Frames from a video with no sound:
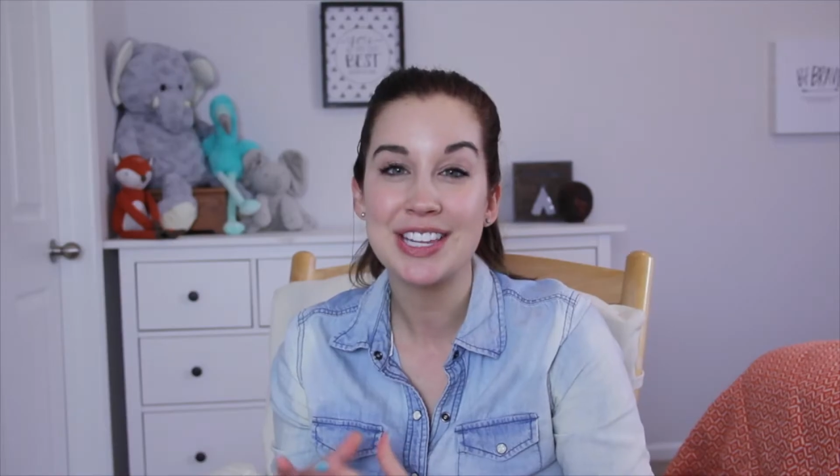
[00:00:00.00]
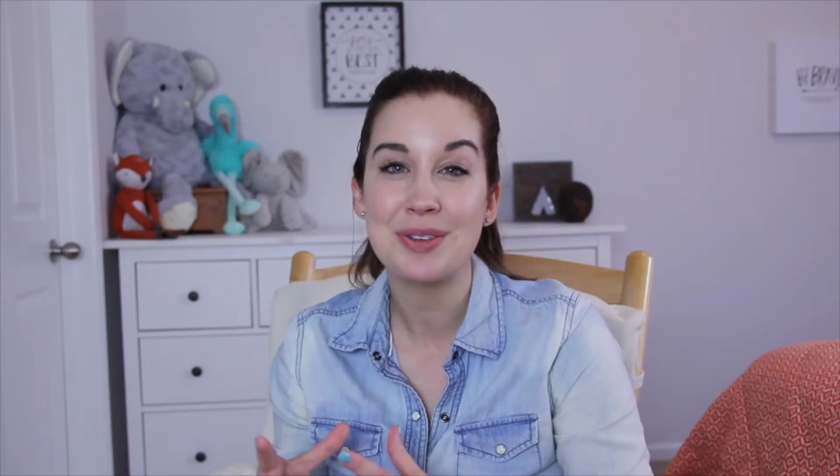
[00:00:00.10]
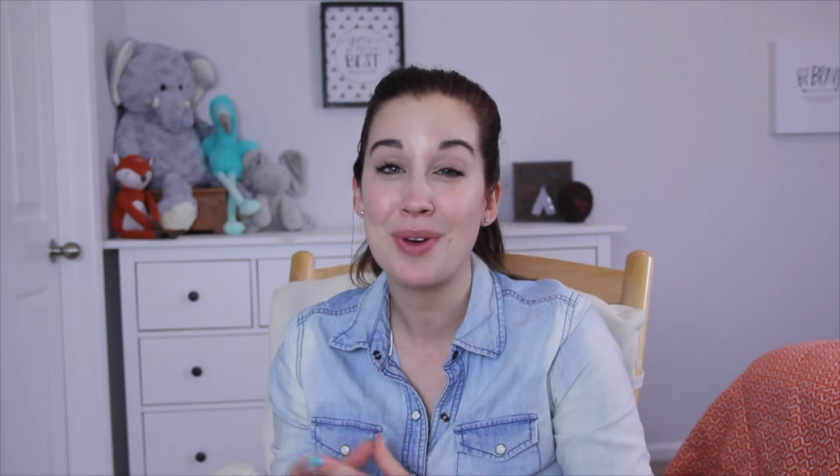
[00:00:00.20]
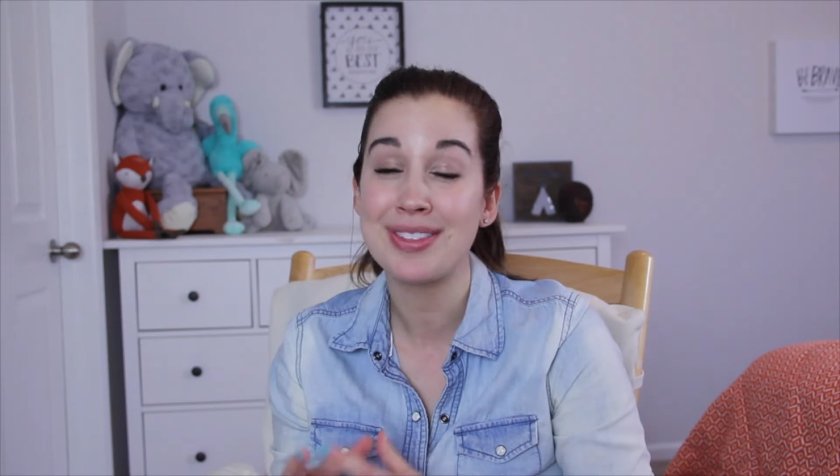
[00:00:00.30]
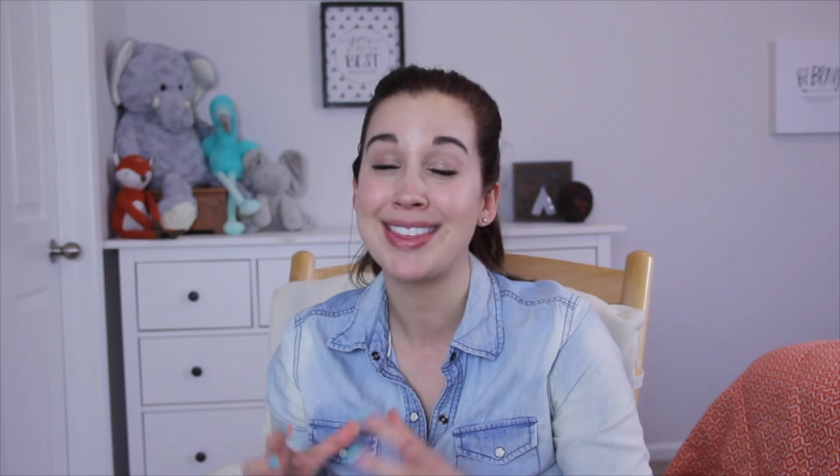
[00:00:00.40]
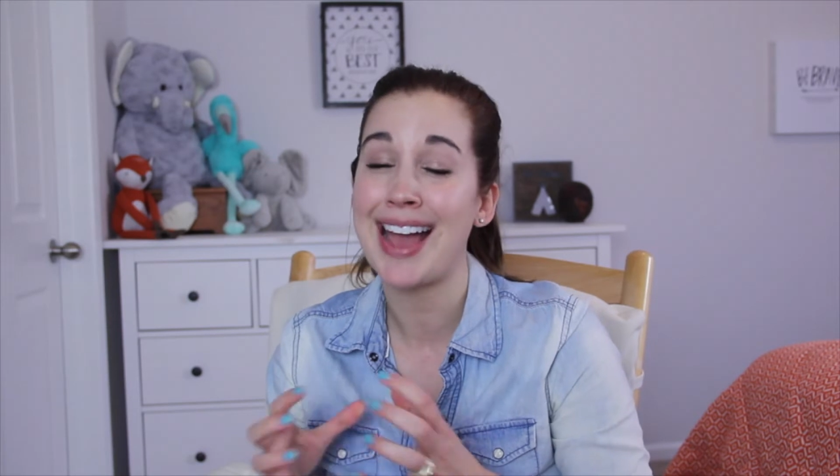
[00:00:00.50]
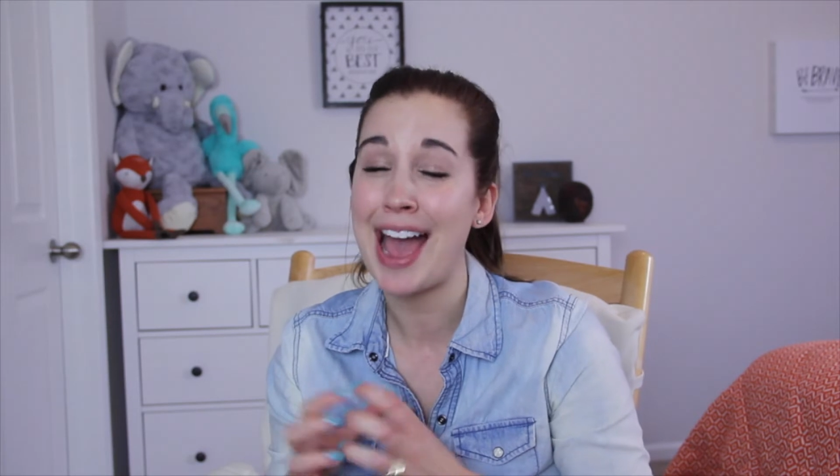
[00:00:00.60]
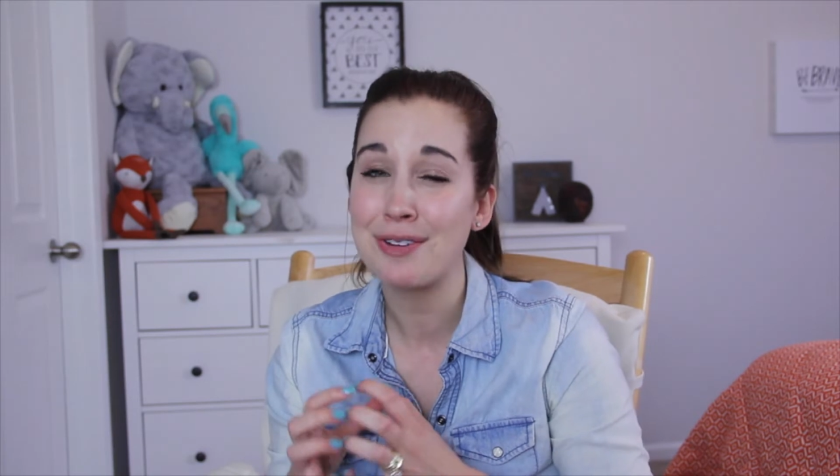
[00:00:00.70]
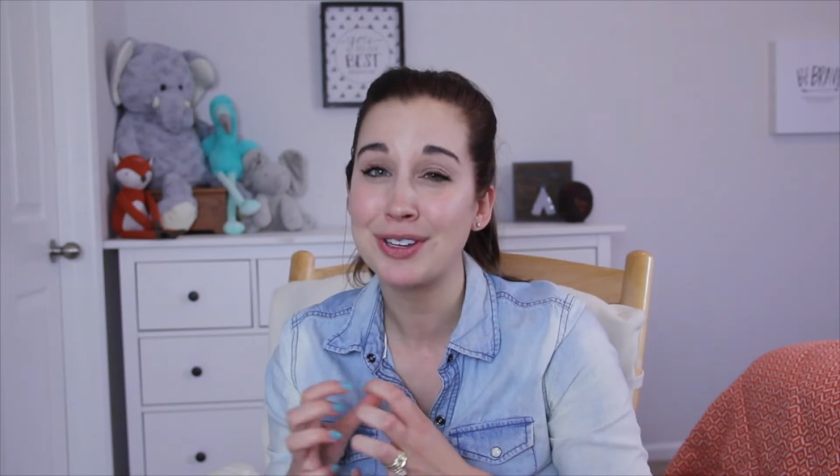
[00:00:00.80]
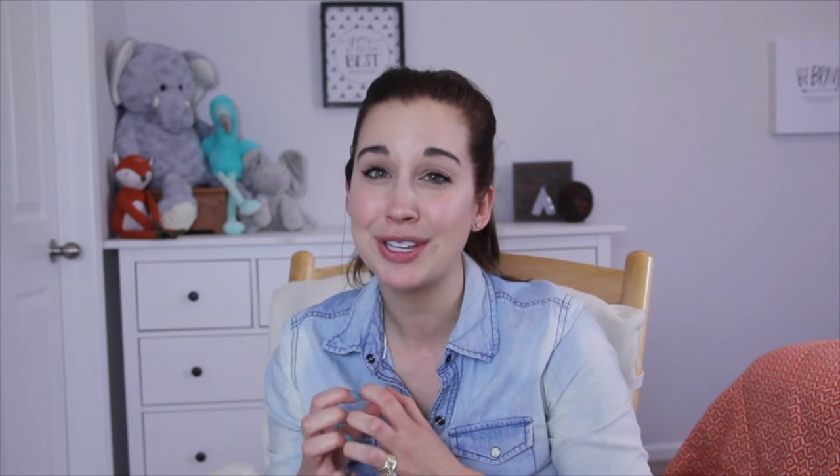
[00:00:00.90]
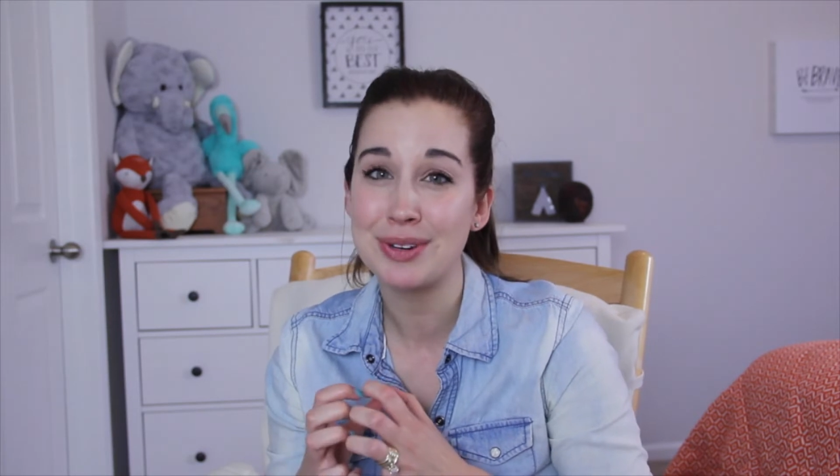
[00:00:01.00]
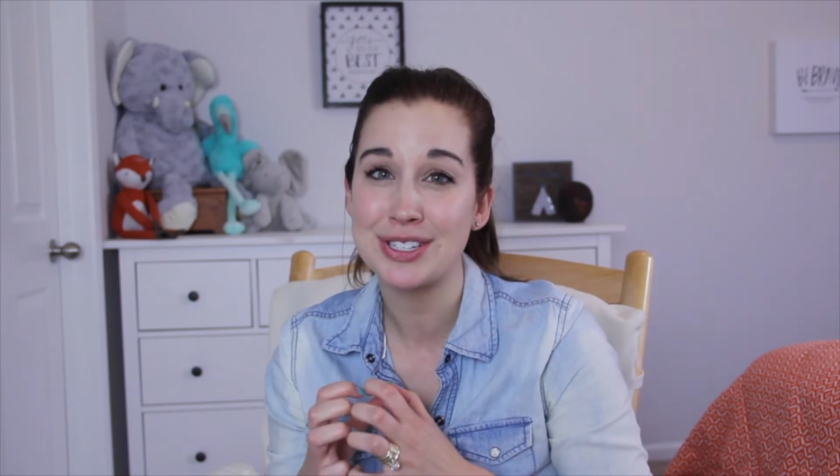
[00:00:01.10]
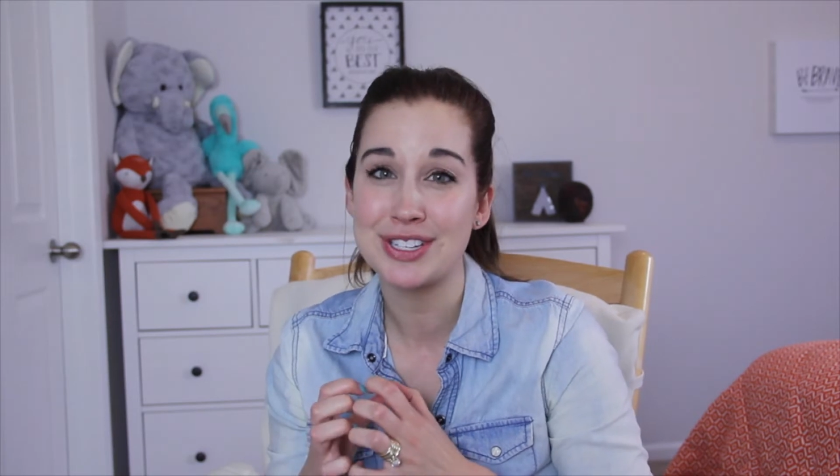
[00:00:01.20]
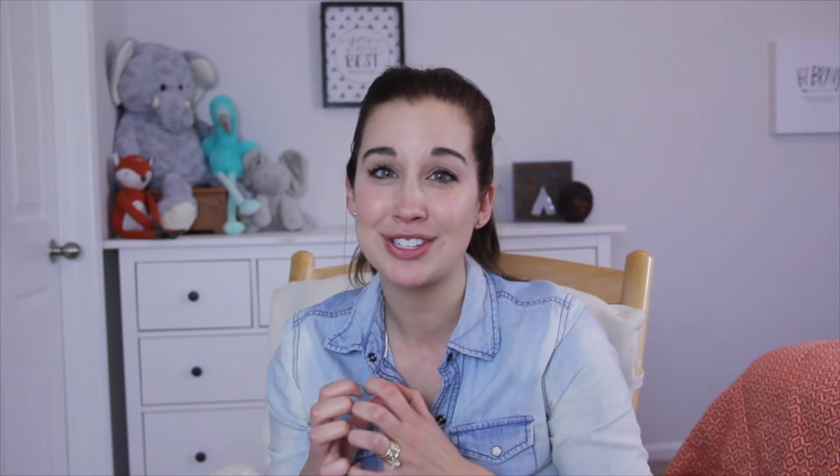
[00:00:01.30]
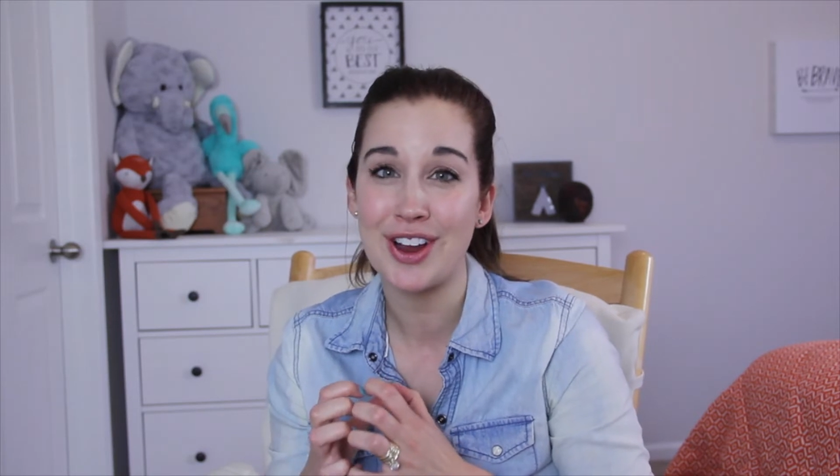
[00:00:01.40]
the one thing I really
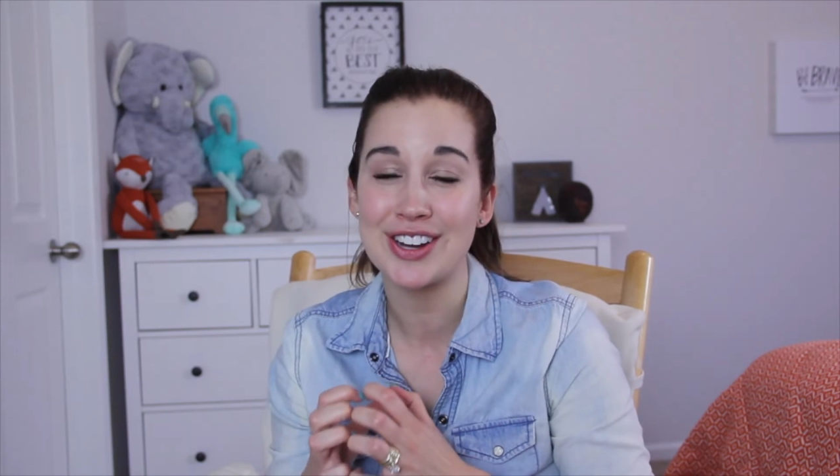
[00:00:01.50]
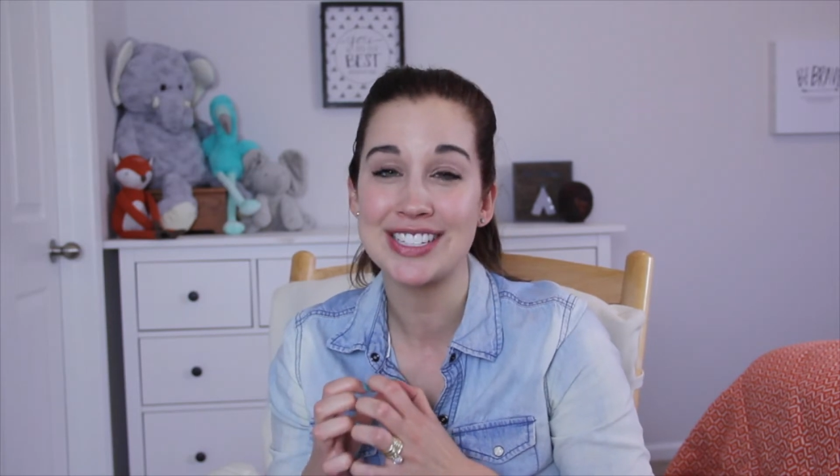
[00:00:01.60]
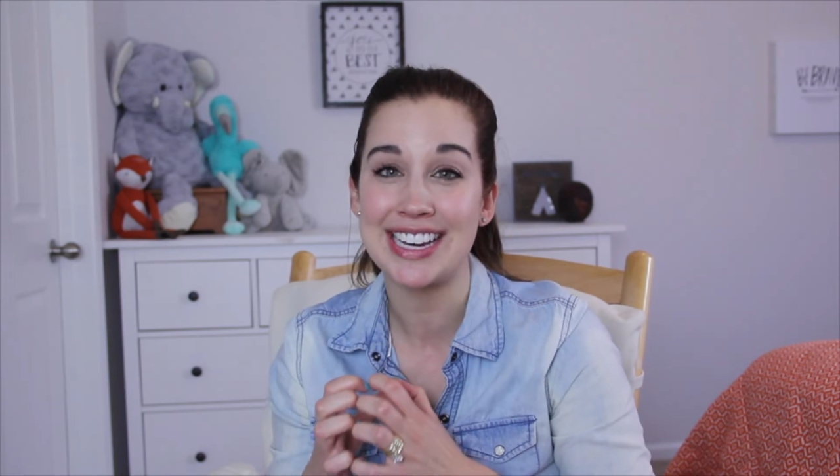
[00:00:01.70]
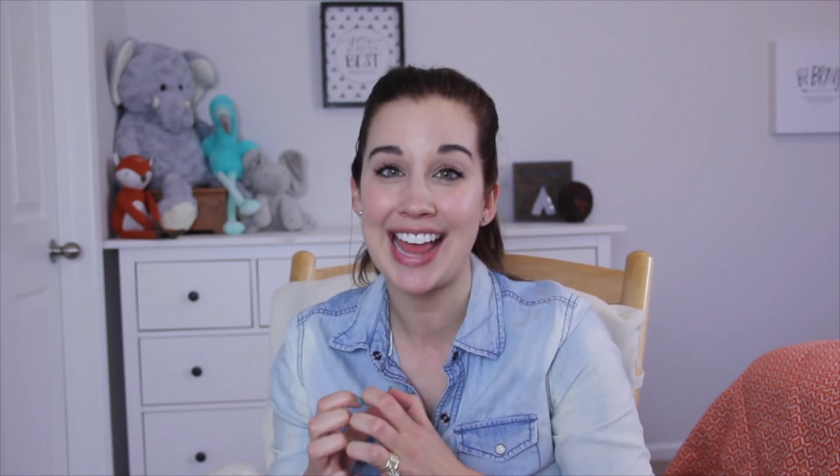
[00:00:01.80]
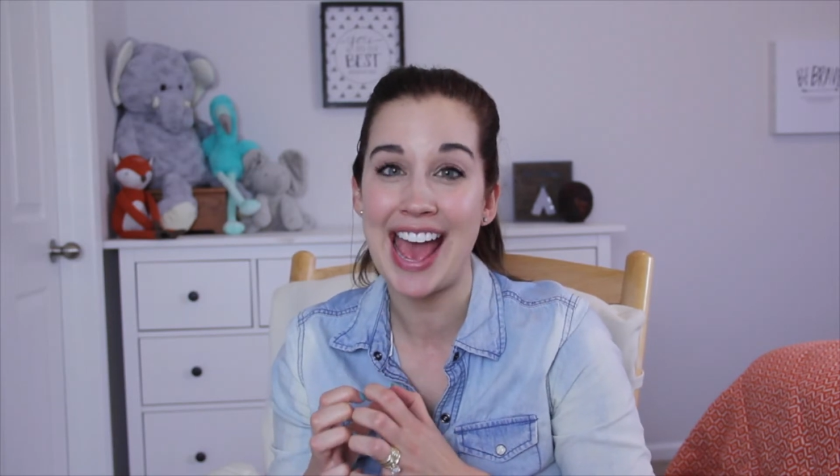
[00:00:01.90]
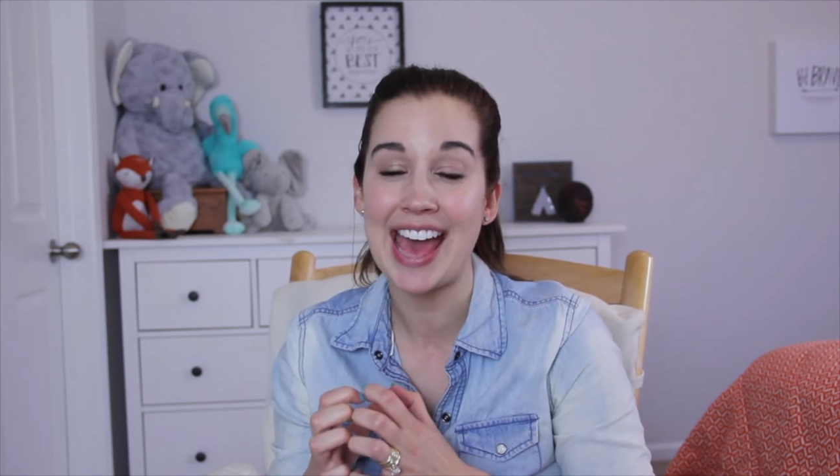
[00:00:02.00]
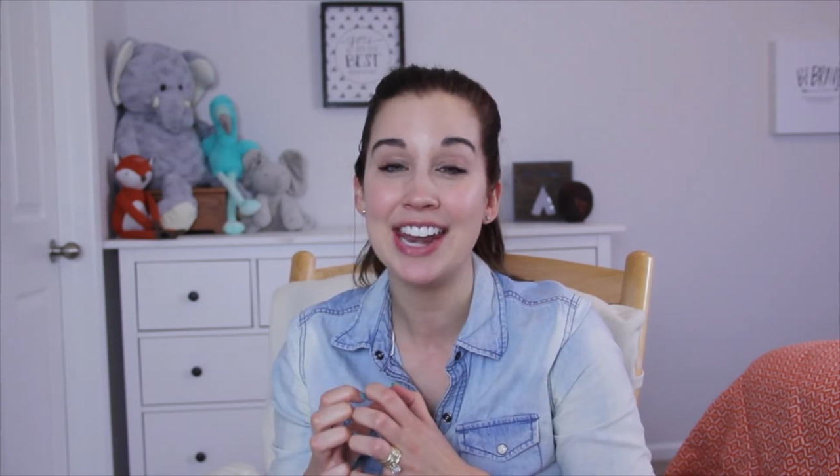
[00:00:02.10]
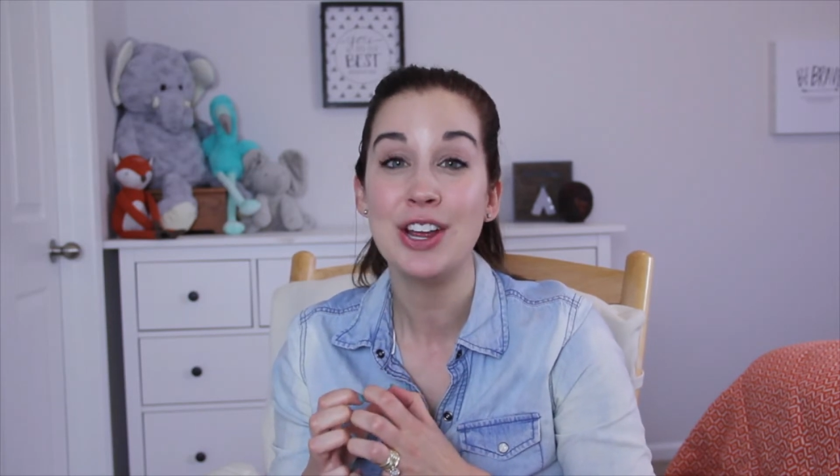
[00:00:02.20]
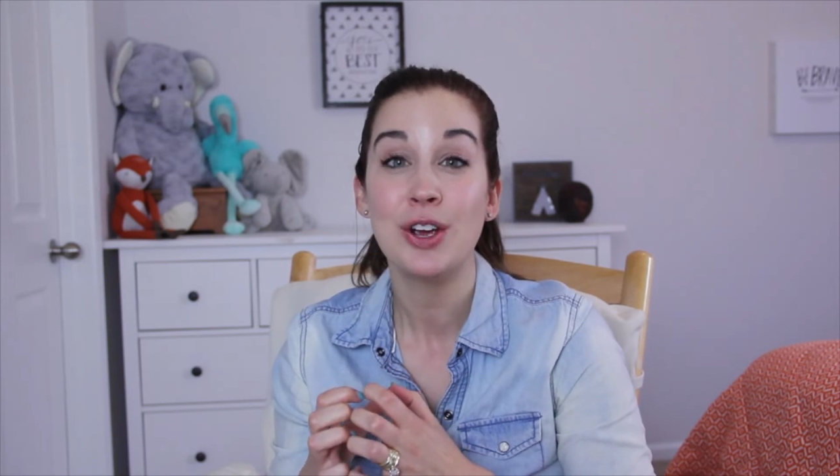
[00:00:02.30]
wish this car seat had